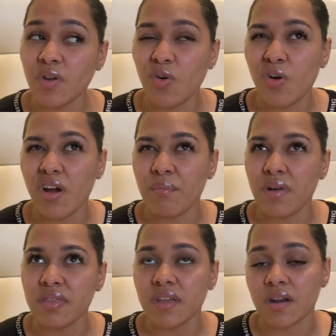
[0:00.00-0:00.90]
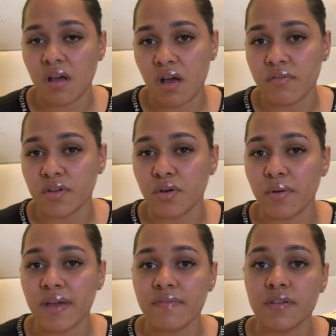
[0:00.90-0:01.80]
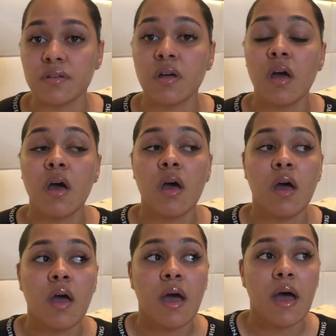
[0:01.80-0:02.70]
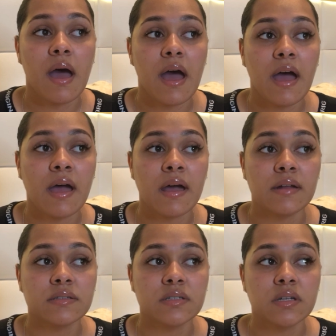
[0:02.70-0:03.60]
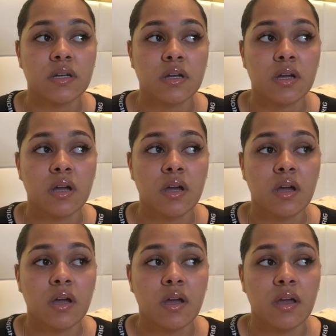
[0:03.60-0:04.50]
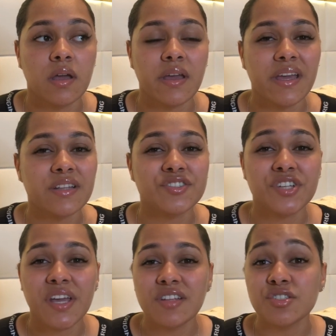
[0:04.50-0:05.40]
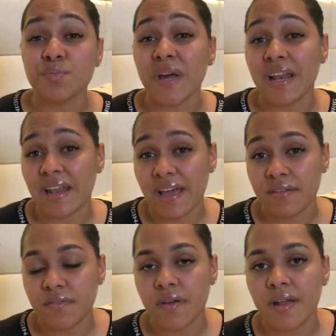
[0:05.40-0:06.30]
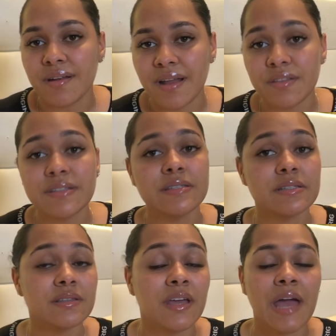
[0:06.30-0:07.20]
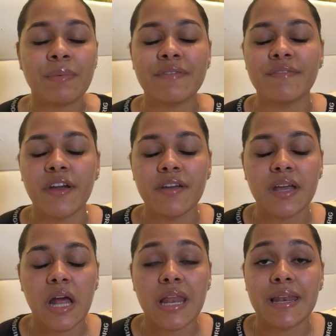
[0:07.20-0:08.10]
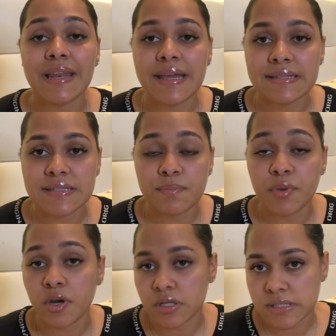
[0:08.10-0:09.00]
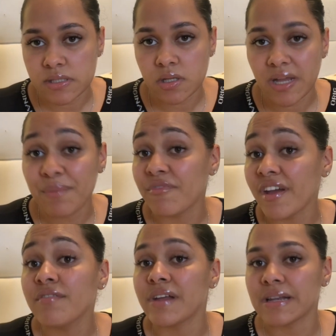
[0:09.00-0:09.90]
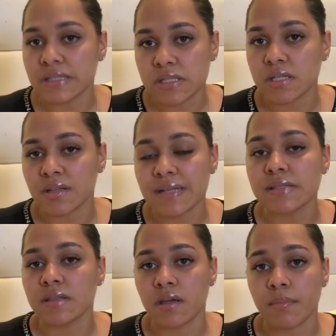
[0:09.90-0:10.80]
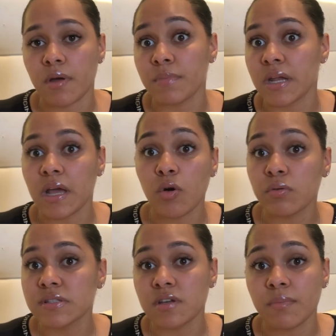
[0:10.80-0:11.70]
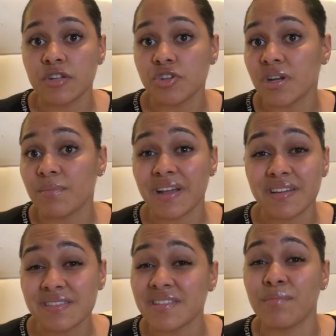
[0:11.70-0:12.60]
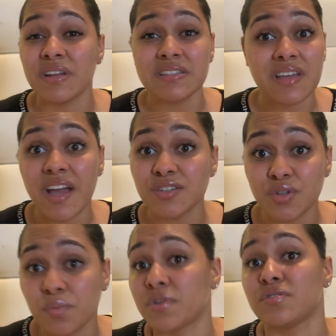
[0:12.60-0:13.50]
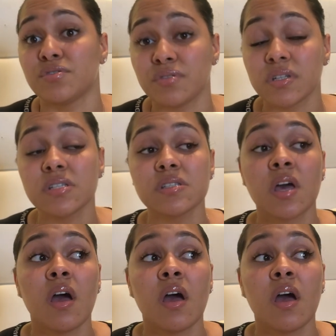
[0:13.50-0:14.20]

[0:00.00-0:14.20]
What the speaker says: or a month and a half ago, I feel, and it changed my life. Now, this is the thing. I'm a very lazy person. I'm very realistic. That's the thing about me. And I always tell my trainer, I'm like, listen, I'm lazy. I don't want to do this.